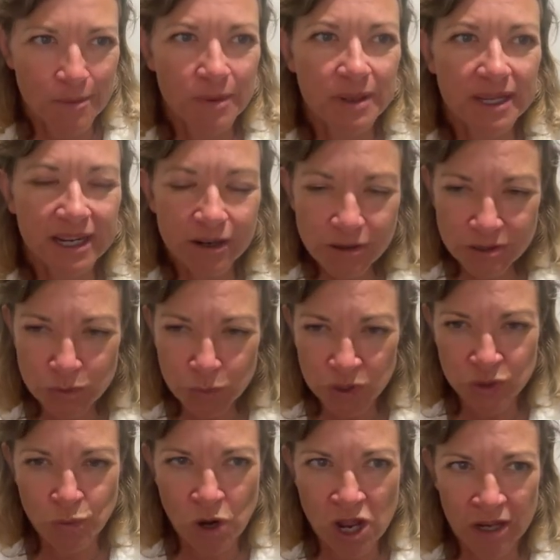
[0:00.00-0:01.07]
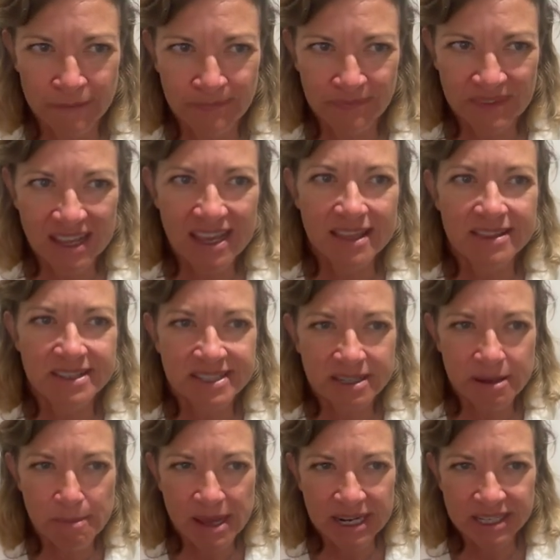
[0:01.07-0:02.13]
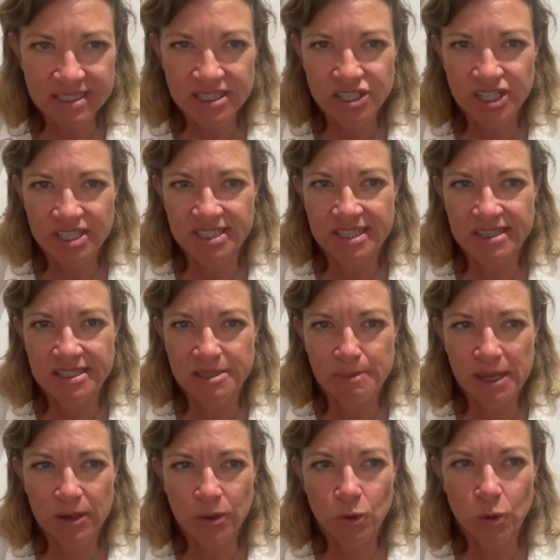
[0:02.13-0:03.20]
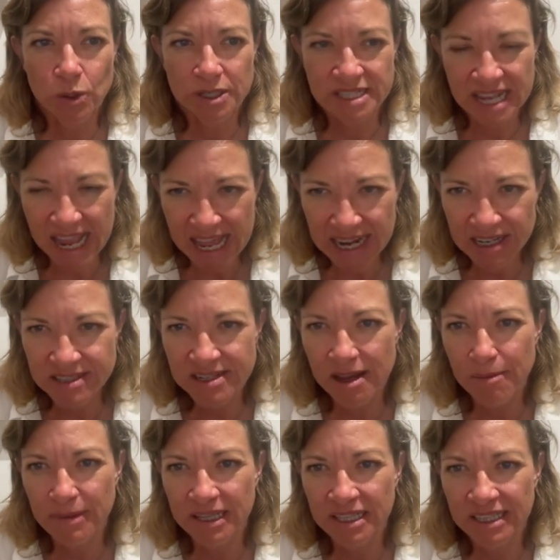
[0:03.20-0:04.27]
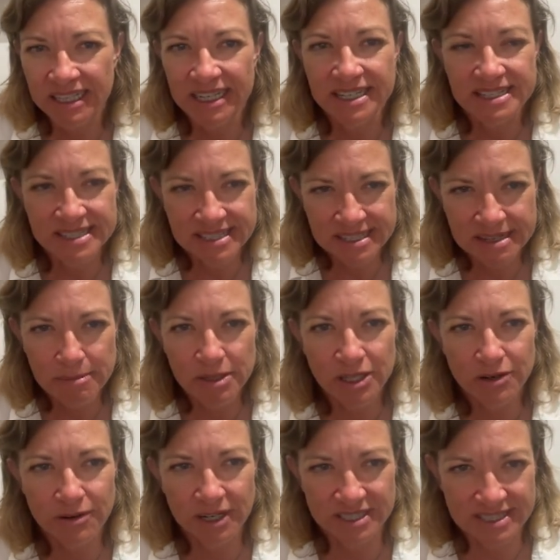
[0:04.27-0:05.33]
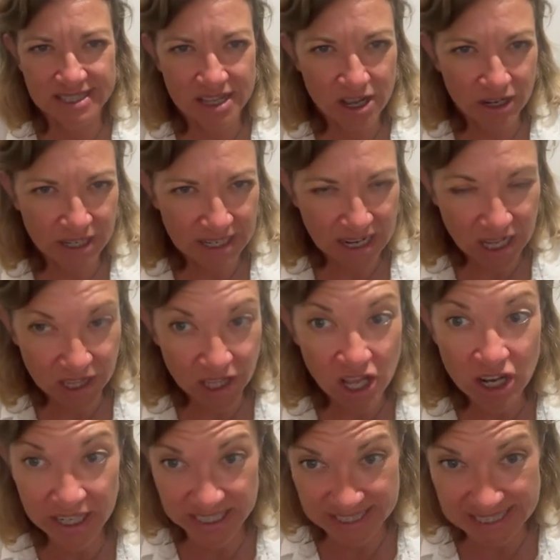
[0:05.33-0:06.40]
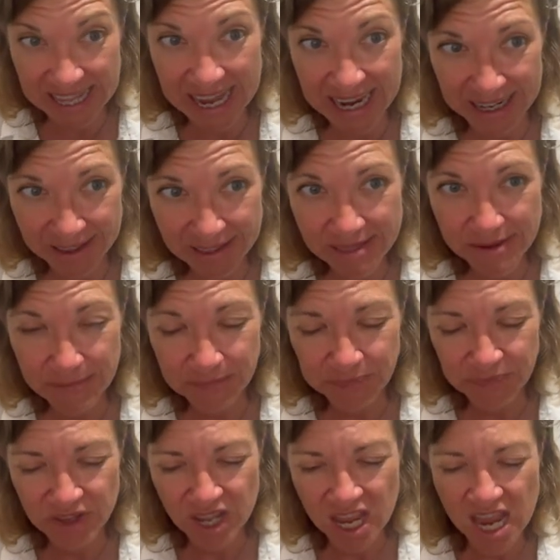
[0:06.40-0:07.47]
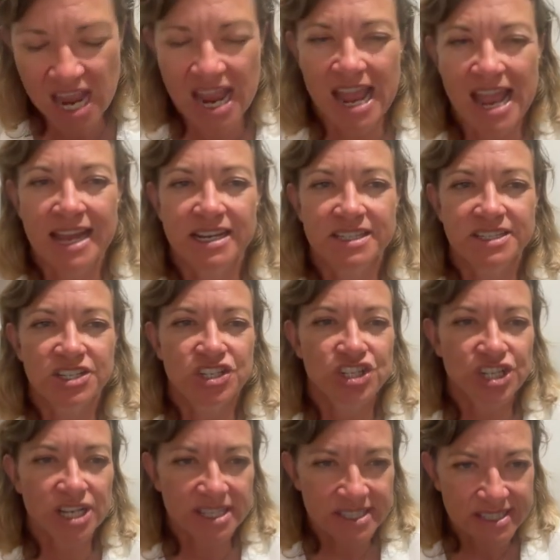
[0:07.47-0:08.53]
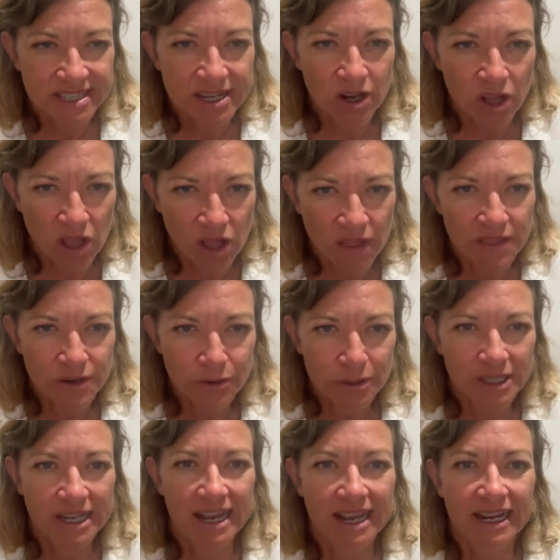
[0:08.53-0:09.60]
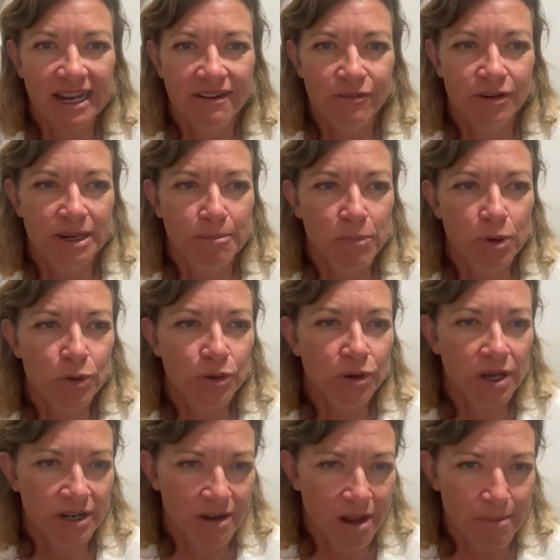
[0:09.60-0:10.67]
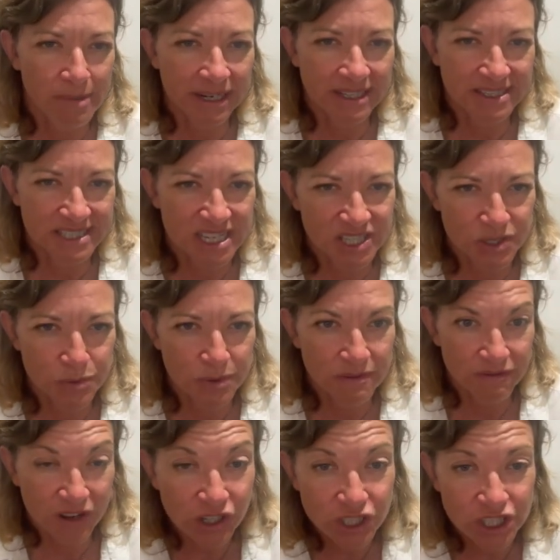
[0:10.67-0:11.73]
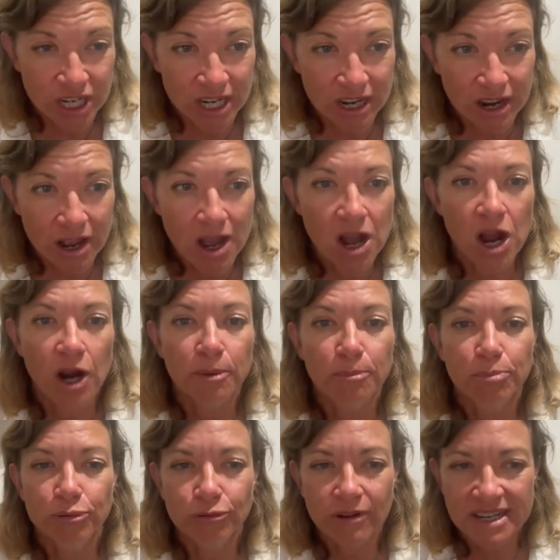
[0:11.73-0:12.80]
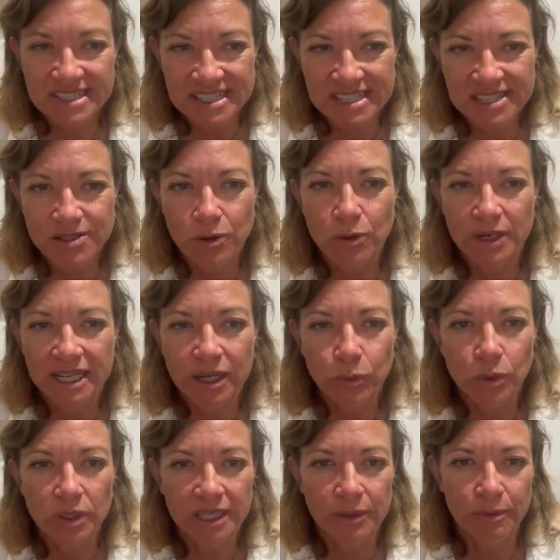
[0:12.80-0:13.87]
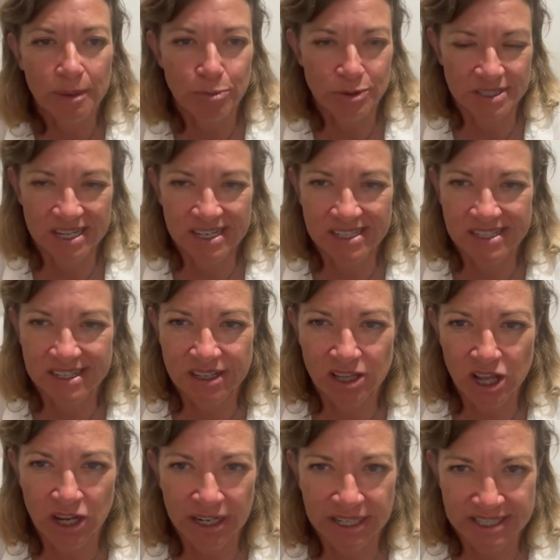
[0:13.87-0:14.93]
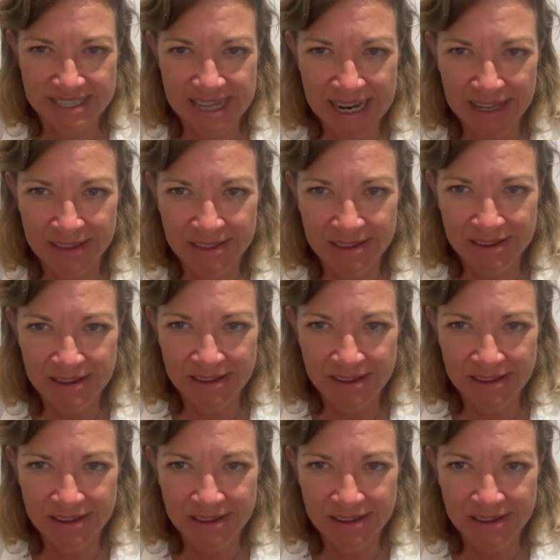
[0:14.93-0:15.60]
Here's what's wrong. The schematic suggests that the spinal cord is anatomically similar along its length, and it suggests that all the nuclei governing motor, autonomic, and sensory function are present or equally represented along its length.